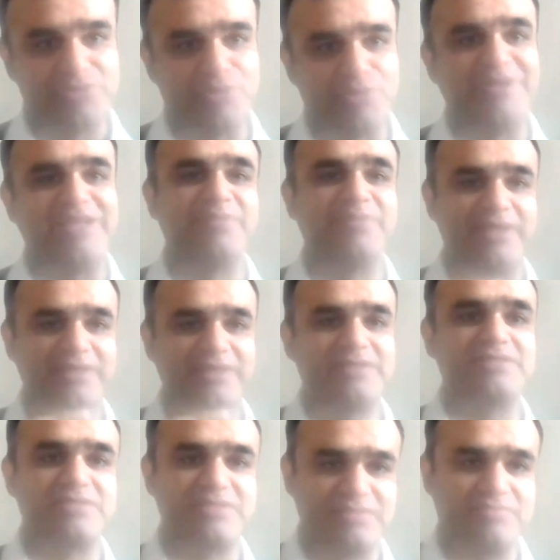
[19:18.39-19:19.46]
So many
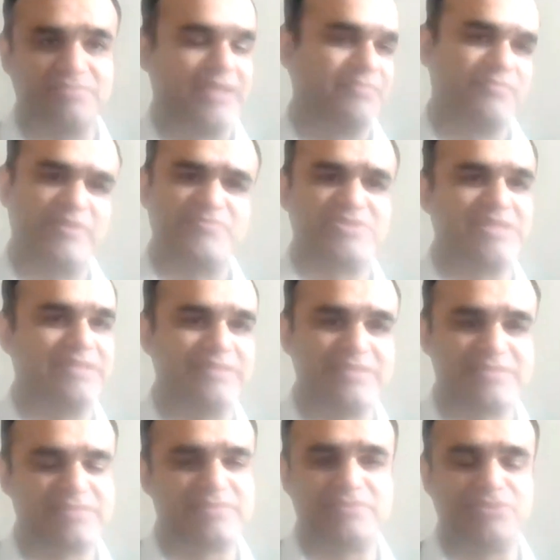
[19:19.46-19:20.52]
builders, and we've seen
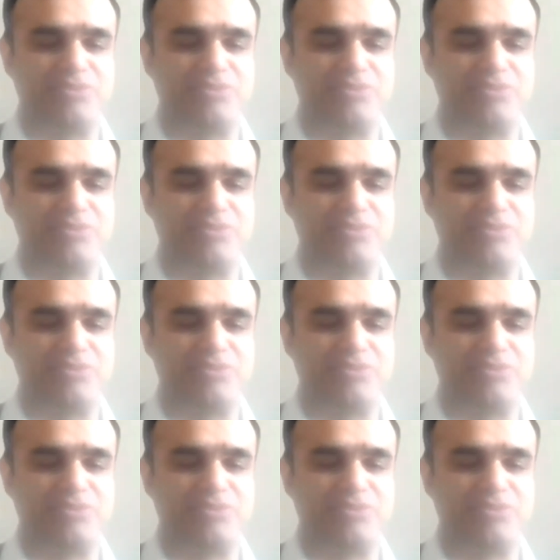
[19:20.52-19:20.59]
this,